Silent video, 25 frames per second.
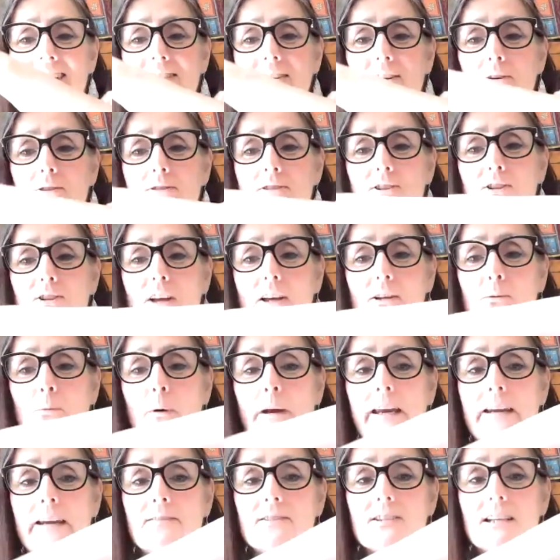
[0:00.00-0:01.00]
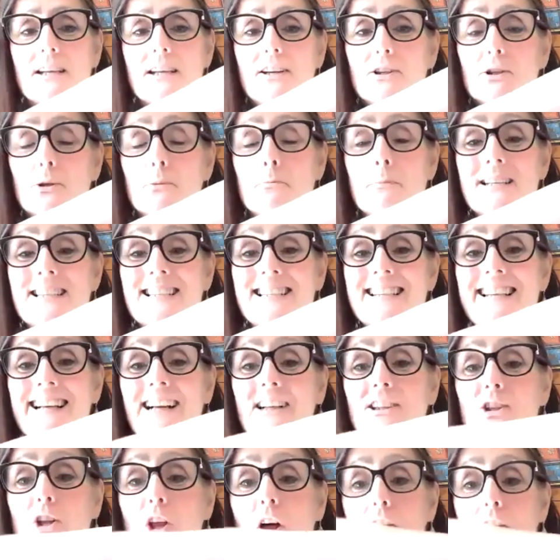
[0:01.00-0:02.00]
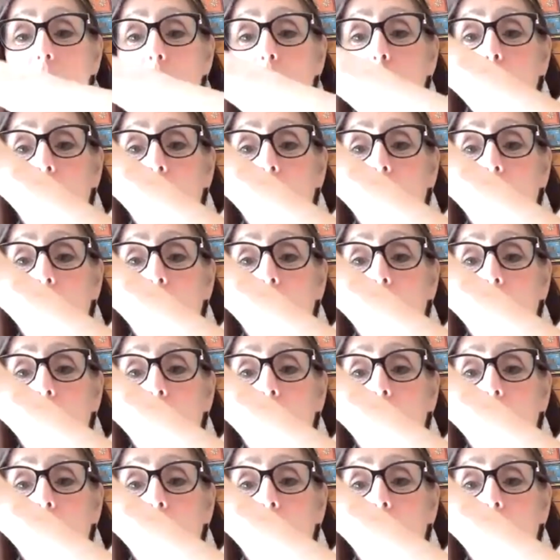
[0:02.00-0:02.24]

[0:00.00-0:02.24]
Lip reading: There goes a lot of waves. You're missing a lot of